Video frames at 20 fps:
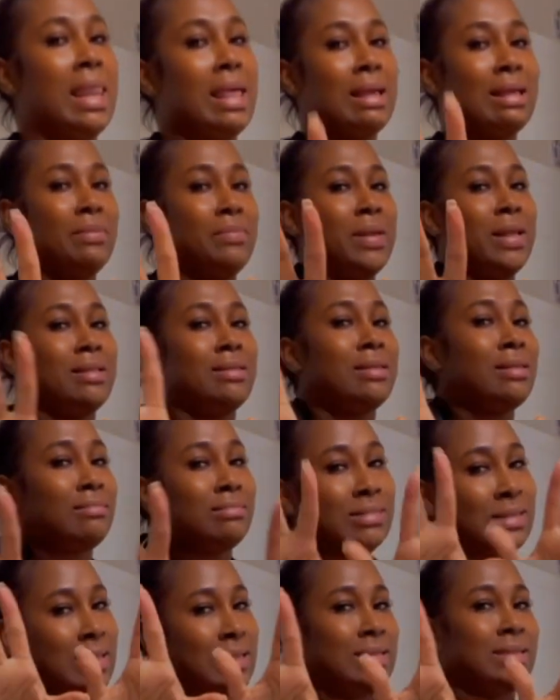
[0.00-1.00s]
like, could be
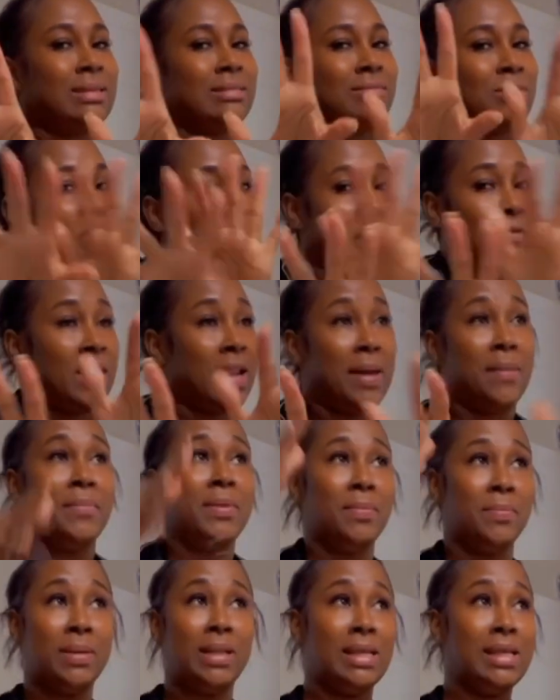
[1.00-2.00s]
this don't follow me,
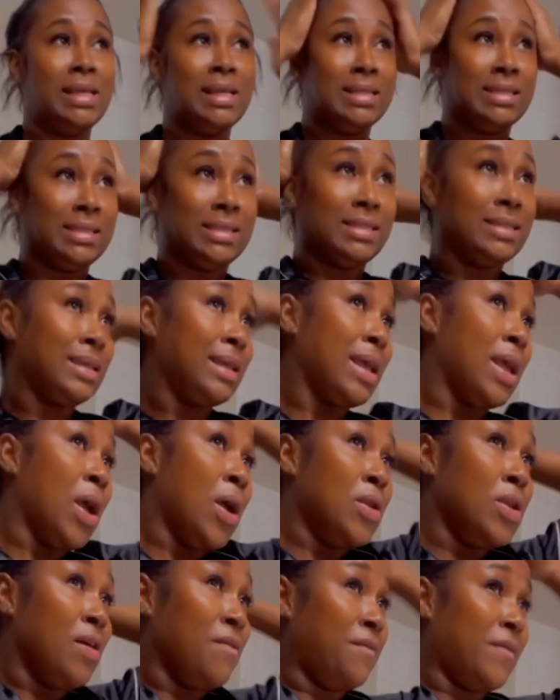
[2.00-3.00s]
please.
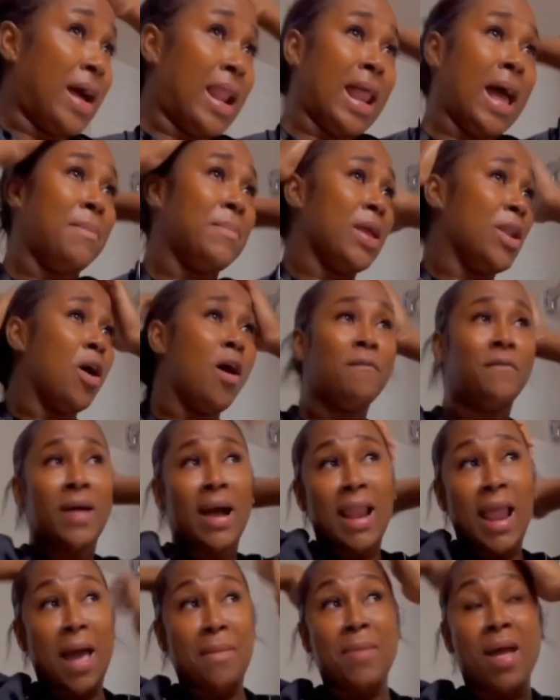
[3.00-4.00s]
No follow me, no
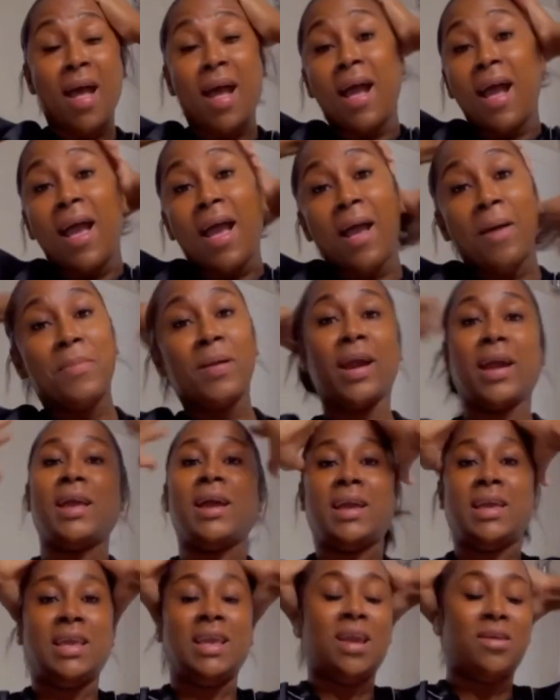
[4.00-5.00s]
follow me, because your
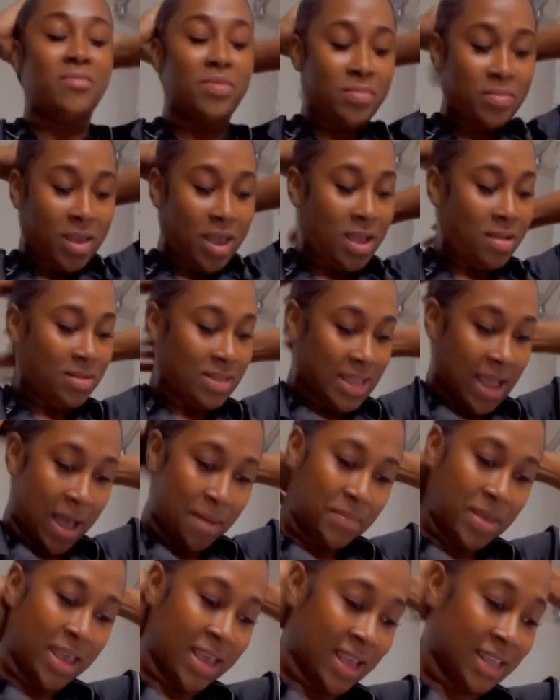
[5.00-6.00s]
hair will get
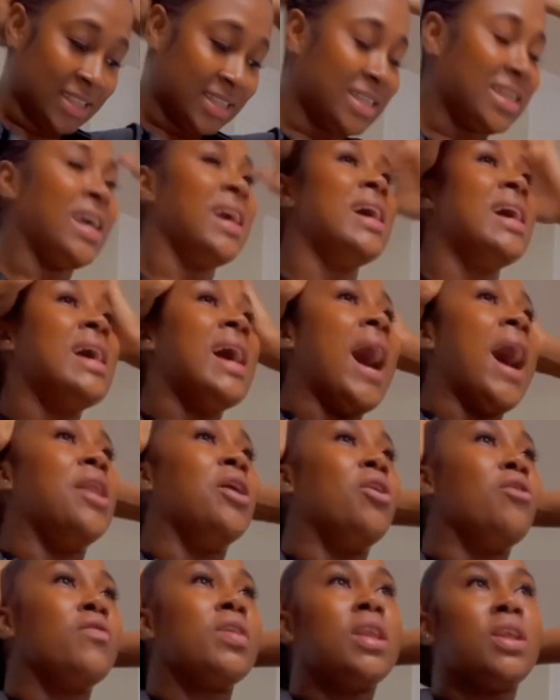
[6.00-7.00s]
damaged. I
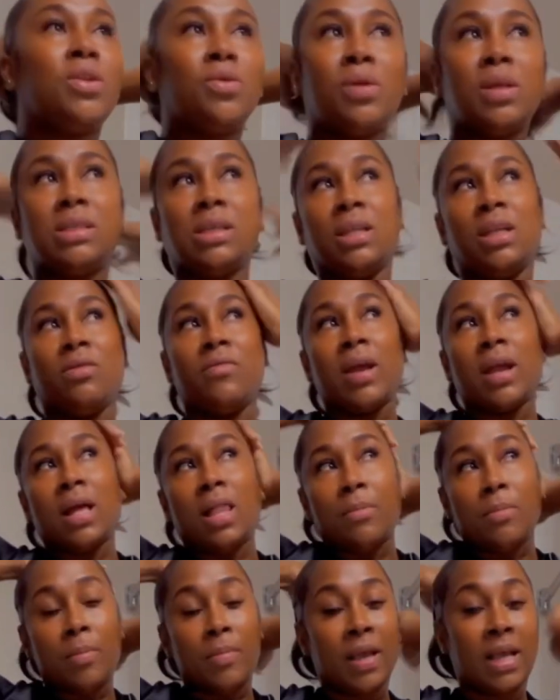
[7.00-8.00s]
don't really do this on the
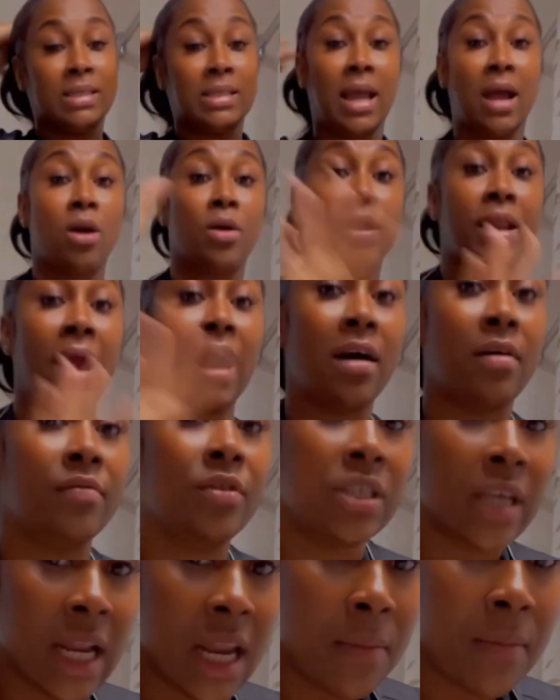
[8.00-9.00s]
regular, but because I already have
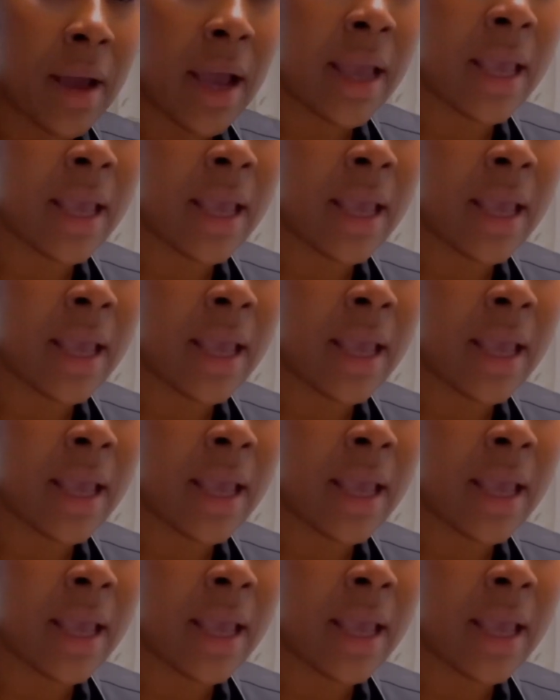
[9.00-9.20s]
gel in my